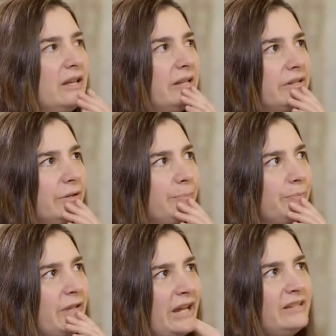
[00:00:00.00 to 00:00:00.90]
So
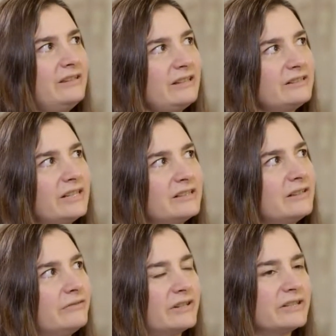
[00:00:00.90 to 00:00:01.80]
I guess that's just
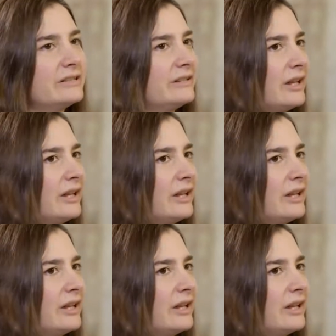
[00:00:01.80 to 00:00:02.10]
the first